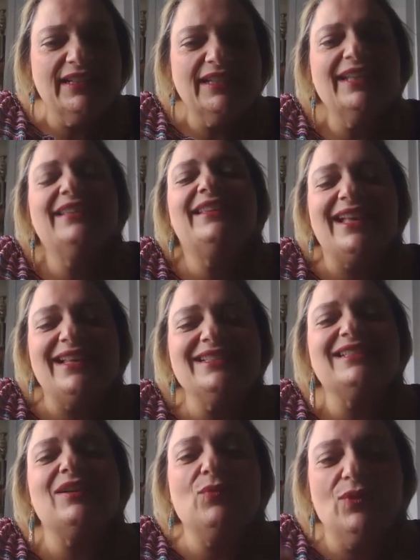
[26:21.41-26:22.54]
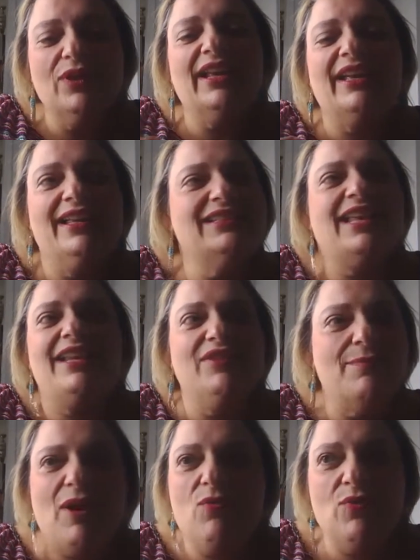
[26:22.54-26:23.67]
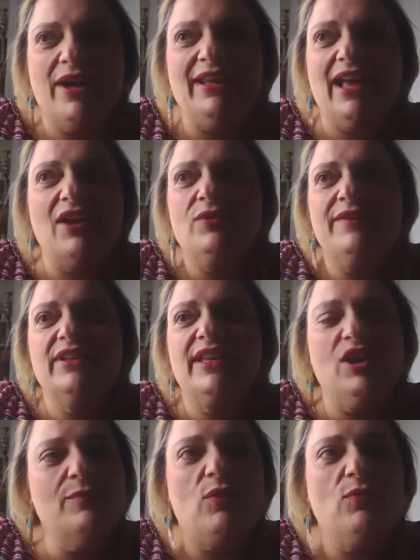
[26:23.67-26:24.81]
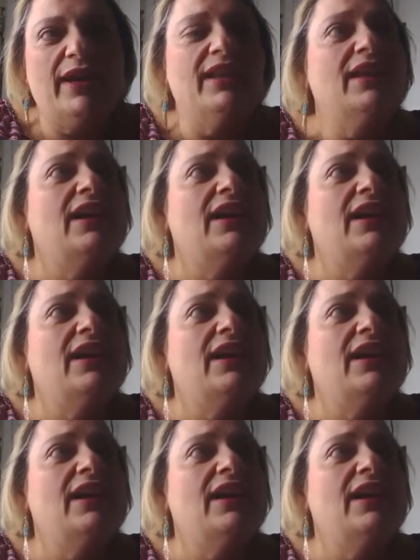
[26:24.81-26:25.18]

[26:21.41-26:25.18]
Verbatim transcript: And that's what I, it's not even about weight. I don't even care about weight.